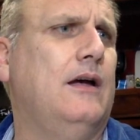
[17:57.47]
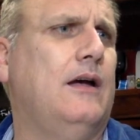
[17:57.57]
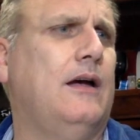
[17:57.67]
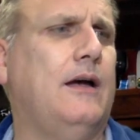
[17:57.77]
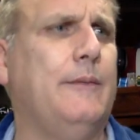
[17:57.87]

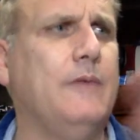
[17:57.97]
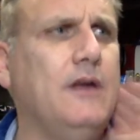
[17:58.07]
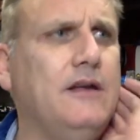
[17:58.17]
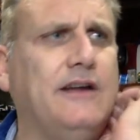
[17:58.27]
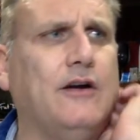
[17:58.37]

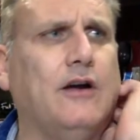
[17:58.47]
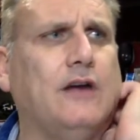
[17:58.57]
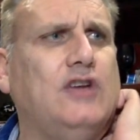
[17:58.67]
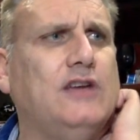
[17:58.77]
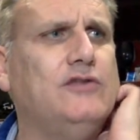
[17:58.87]
Is there
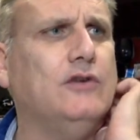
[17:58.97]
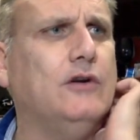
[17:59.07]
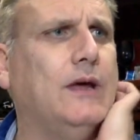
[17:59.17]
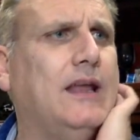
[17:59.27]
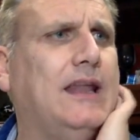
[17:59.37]
a chance you'll go
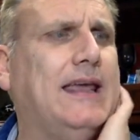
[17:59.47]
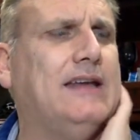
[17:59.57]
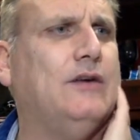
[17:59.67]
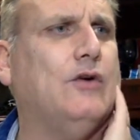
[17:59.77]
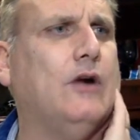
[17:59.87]
to
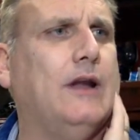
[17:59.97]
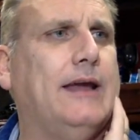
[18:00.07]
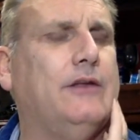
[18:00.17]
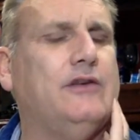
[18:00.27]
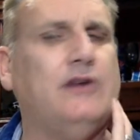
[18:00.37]
Atlanta or
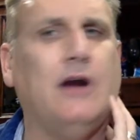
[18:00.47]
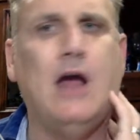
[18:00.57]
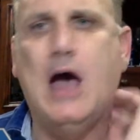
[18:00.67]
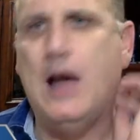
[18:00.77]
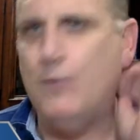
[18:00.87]
Orlando this year?
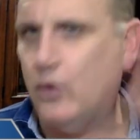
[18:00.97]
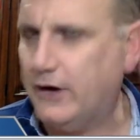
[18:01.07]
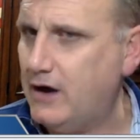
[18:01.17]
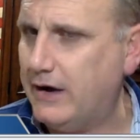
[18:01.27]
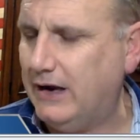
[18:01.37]
I'm
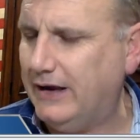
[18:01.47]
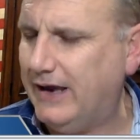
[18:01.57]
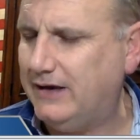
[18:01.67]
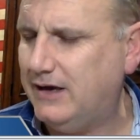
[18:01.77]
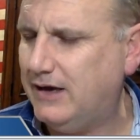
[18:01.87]
working on
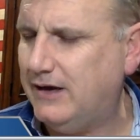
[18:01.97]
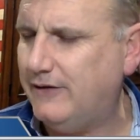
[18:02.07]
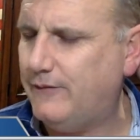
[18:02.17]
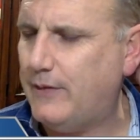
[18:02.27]
Atlanta.